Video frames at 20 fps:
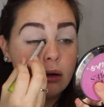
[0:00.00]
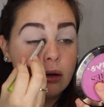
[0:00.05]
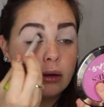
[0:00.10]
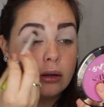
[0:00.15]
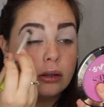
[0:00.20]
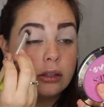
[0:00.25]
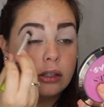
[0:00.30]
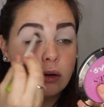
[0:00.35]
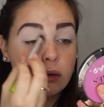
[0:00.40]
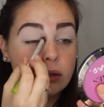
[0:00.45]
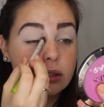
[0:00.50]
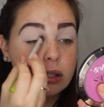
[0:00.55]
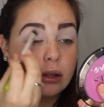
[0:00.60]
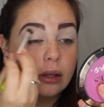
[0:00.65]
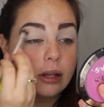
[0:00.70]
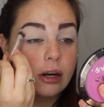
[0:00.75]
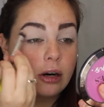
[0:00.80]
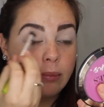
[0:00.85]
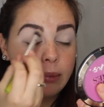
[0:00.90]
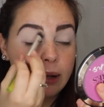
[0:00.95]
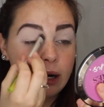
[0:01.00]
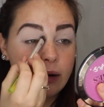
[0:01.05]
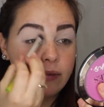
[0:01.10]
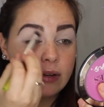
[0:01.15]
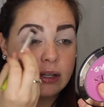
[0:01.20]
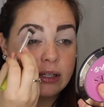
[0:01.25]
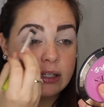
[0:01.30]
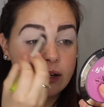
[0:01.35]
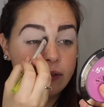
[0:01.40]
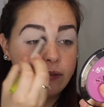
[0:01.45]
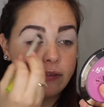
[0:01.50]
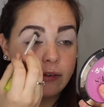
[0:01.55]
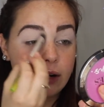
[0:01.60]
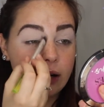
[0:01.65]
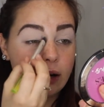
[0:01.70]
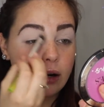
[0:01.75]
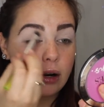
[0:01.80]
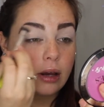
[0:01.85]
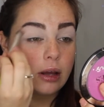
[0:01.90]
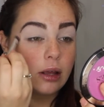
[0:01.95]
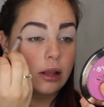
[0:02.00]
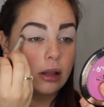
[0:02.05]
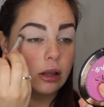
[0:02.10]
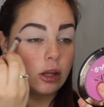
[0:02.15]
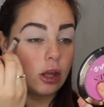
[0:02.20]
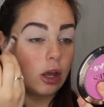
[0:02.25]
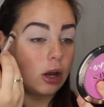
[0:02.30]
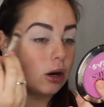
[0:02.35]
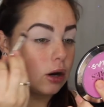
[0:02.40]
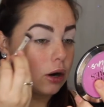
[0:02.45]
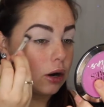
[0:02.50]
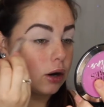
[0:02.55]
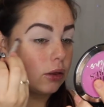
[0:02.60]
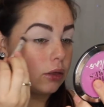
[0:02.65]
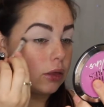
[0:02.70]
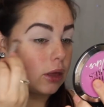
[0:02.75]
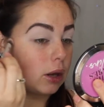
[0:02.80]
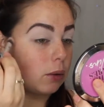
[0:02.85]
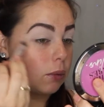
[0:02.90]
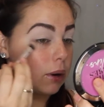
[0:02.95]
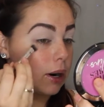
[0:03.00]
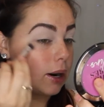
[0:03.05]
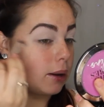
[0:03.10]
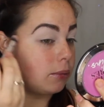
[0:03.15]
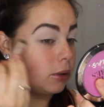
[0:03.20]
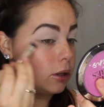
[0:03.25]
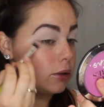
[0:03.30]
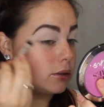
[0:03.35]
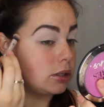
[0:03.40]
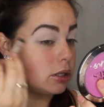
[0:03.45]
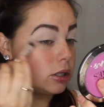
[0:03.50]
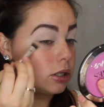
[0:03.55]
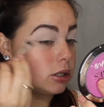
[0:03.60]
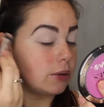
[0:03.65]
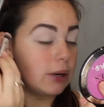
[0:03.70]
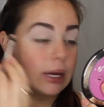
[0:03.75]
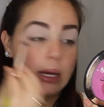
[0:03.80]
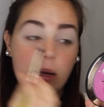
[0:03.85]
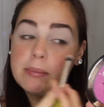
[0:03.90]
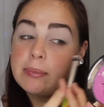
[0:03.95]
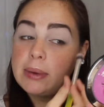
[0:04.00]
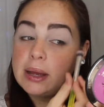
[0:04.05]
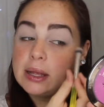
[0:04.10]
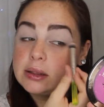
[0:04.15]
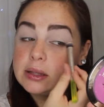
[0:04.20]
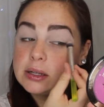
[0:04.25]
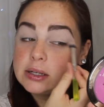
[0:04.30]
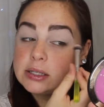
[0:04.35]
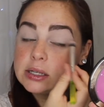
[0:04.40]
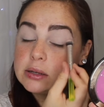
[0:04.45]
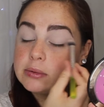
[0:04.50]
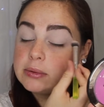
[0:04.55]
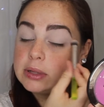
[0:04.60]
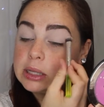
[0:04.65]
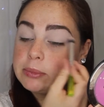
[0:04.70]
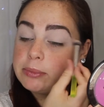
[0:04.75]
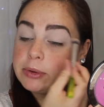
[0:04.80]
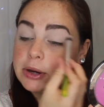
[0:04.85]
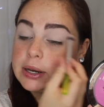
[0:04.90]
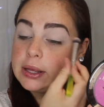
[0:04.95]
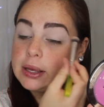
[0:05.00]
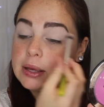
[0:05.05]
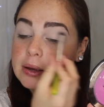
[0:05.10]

So it's a little bit of a different look than what I'm used to doing, but they're still really pretty.